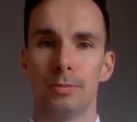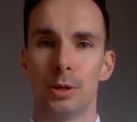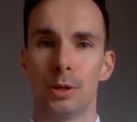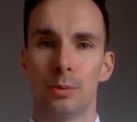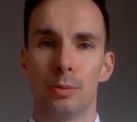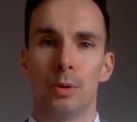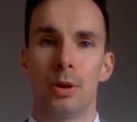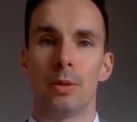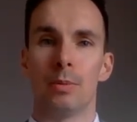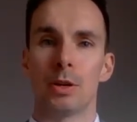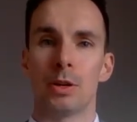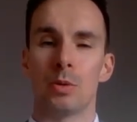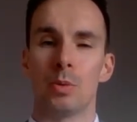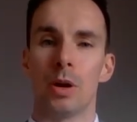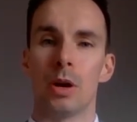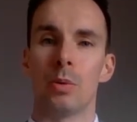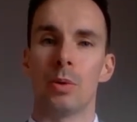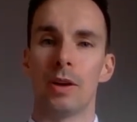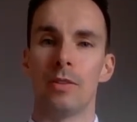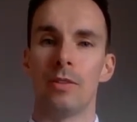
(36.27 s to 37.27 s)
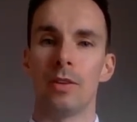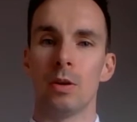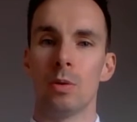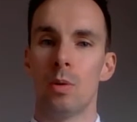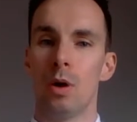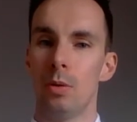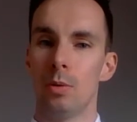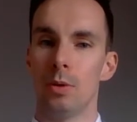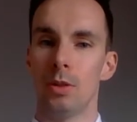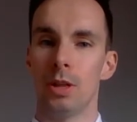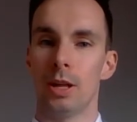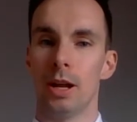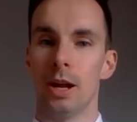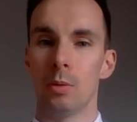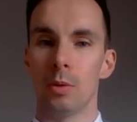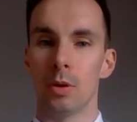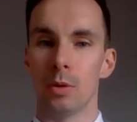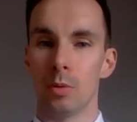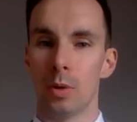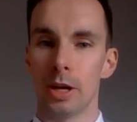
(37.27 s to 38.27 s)
You can pretty much wear whatever you want with it. I
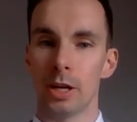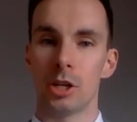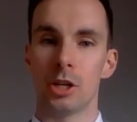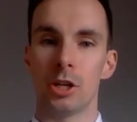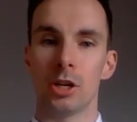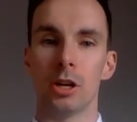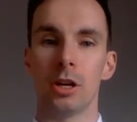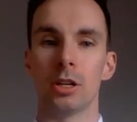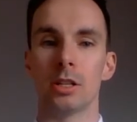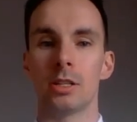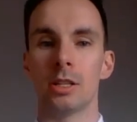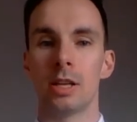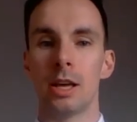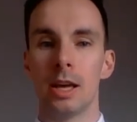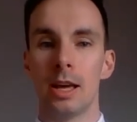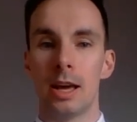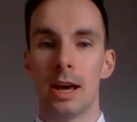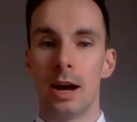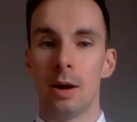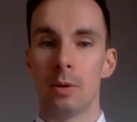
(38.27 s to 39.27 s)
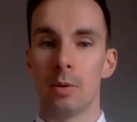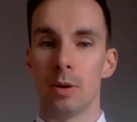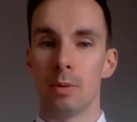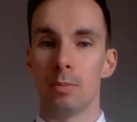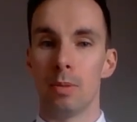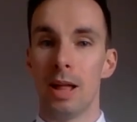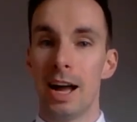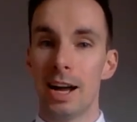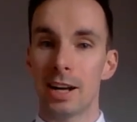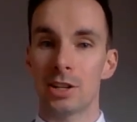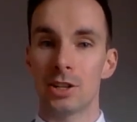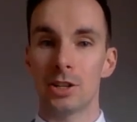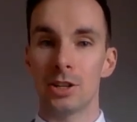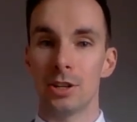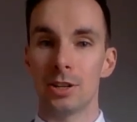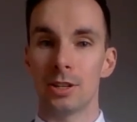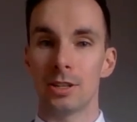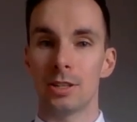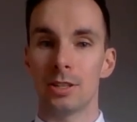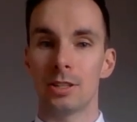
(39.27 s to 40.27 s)
wear white shirts. I wear black
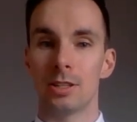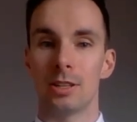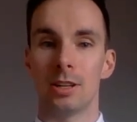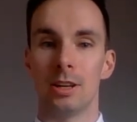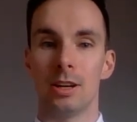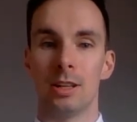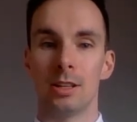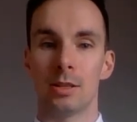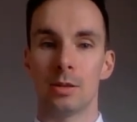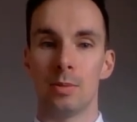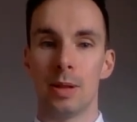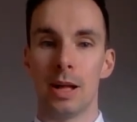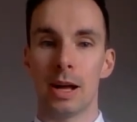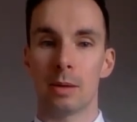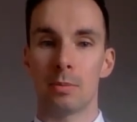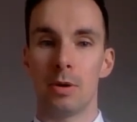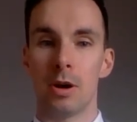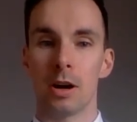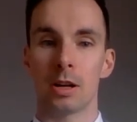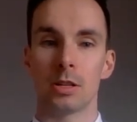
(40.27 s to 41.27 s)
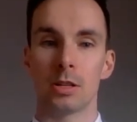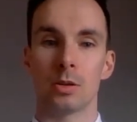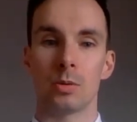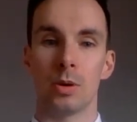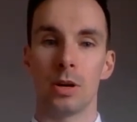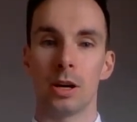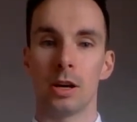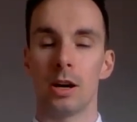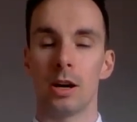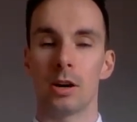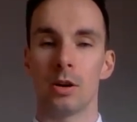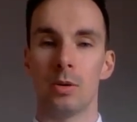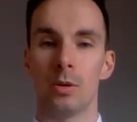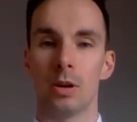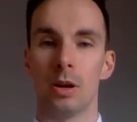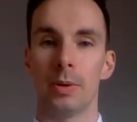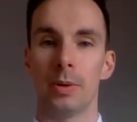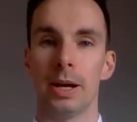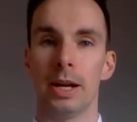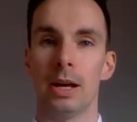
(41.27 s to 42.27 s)
shirts. Uh, this is a black pocket square I got going
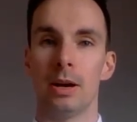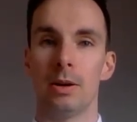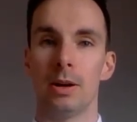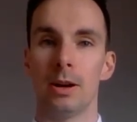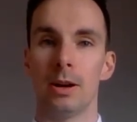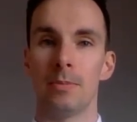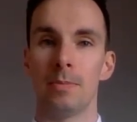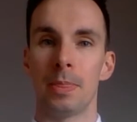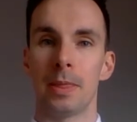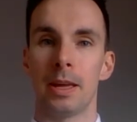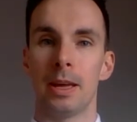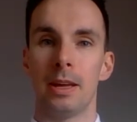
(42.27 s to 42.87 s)
on right now here.